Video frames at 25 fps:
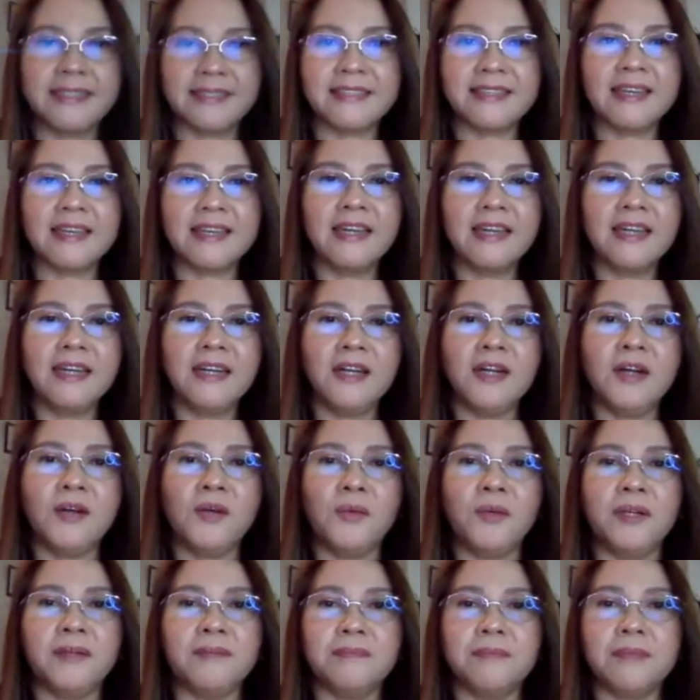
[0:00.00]
Yes.
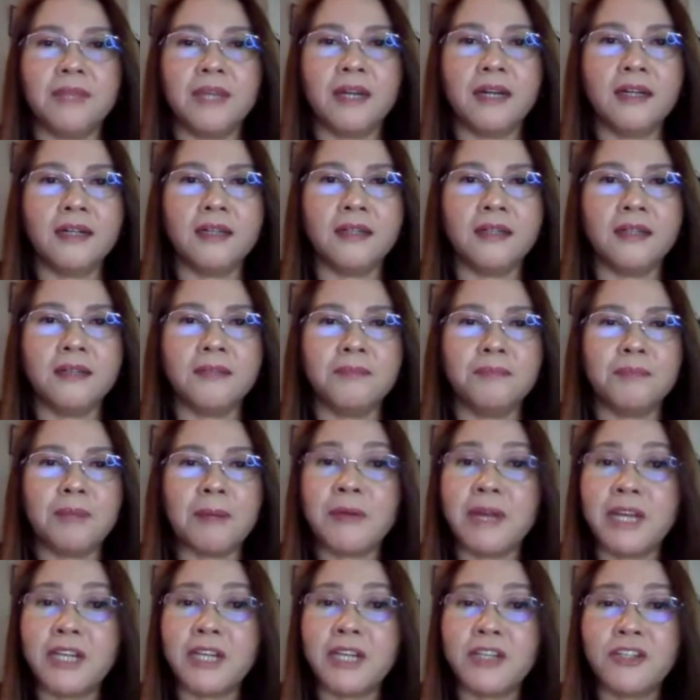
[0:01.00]
Well,
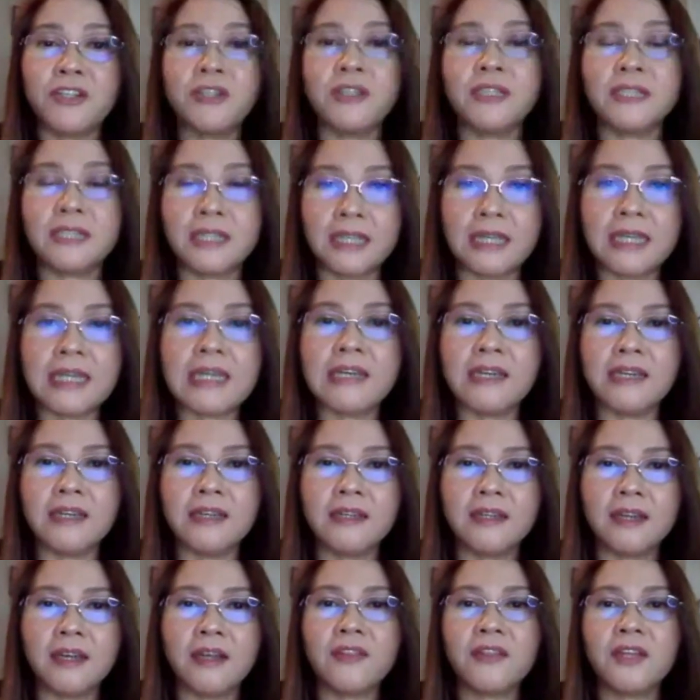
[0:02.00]
preparation is
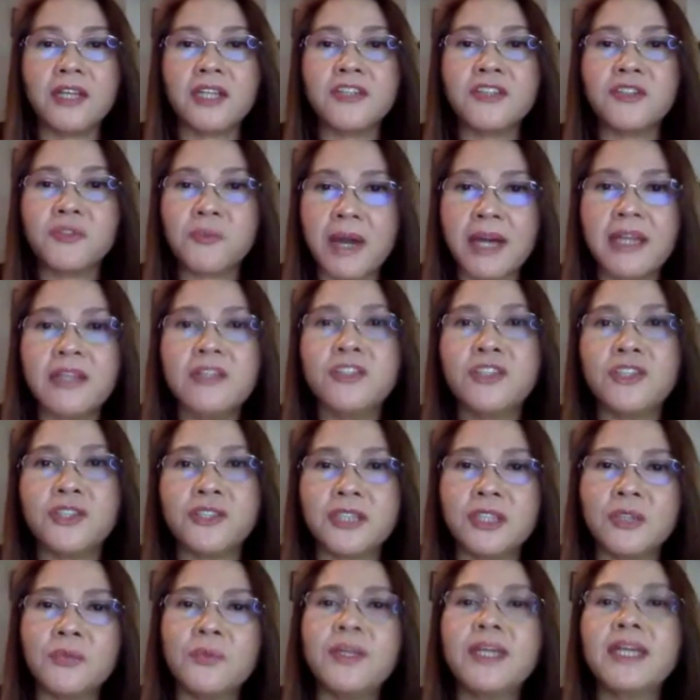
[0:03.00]
key, and there are
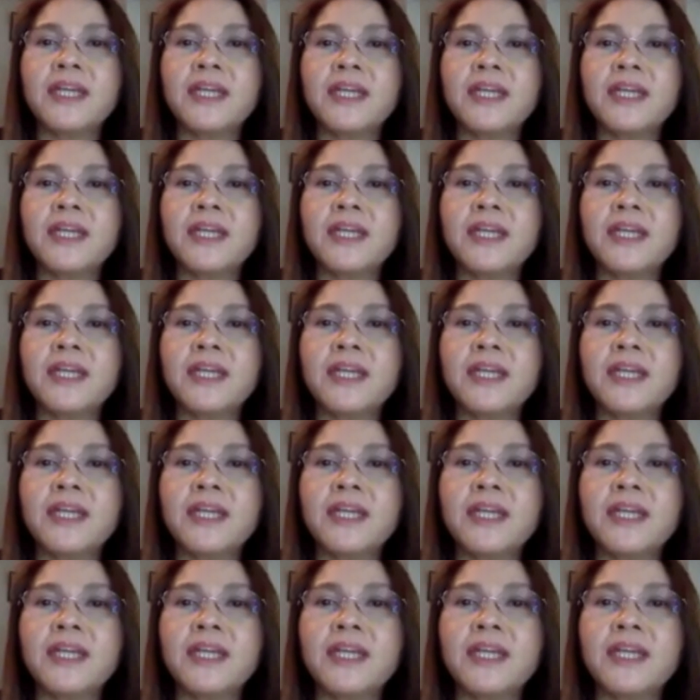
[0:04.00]
strategies that we can
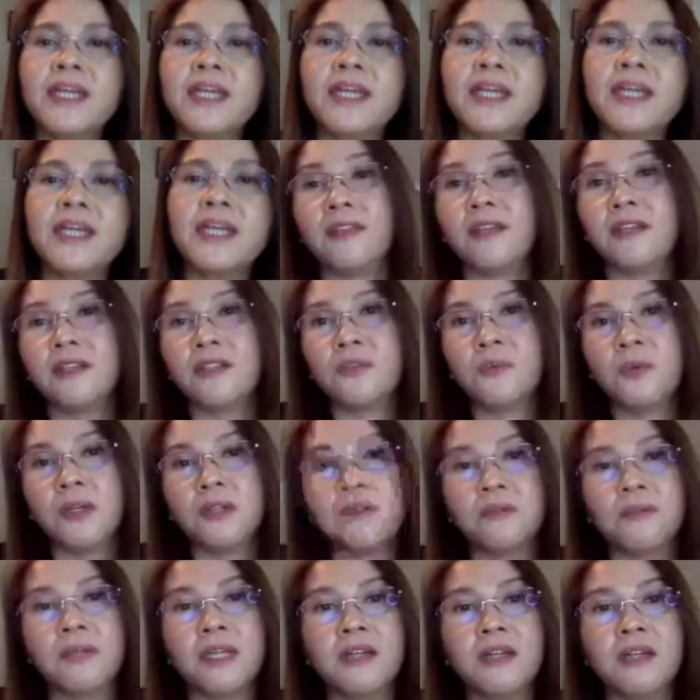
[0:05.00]
adopt to mitigate
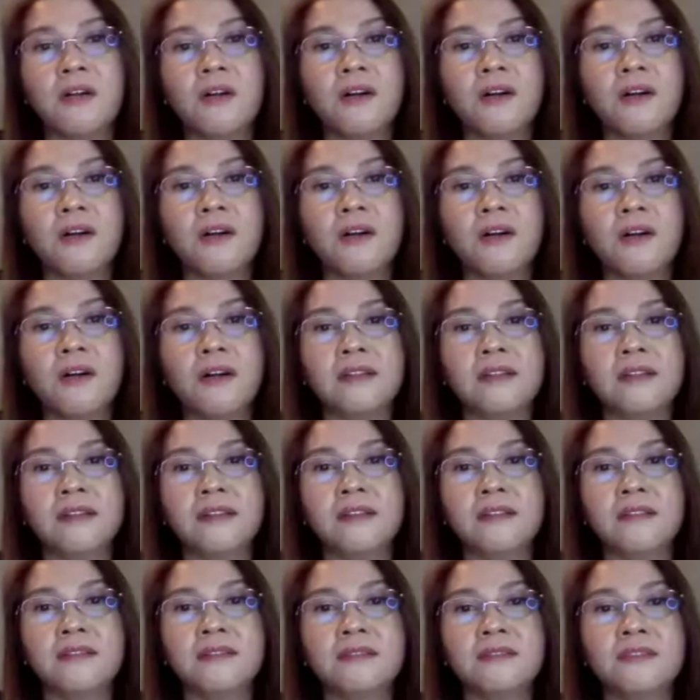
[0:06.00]
this, what we call
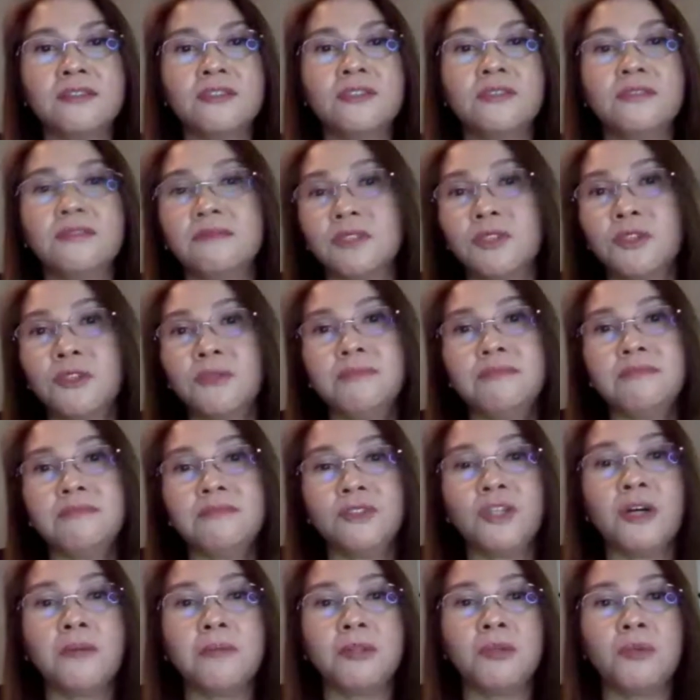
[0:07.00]

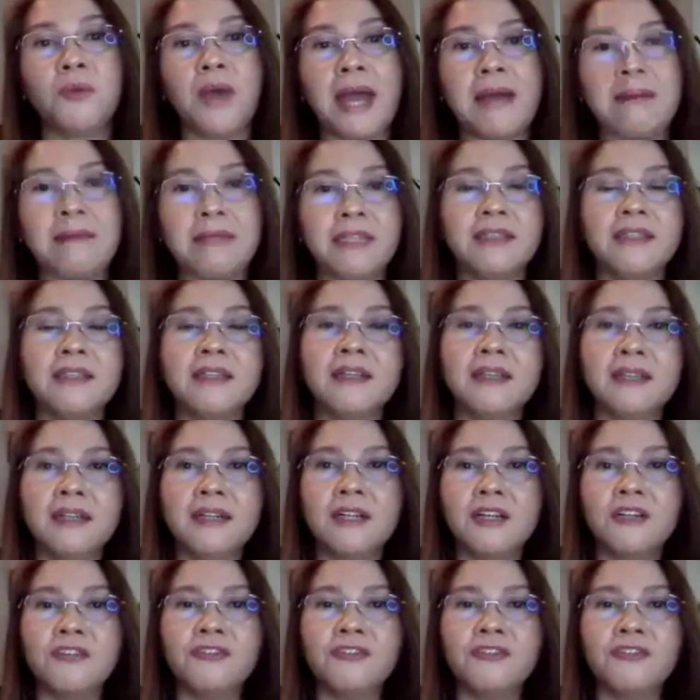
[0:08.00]
double whammy.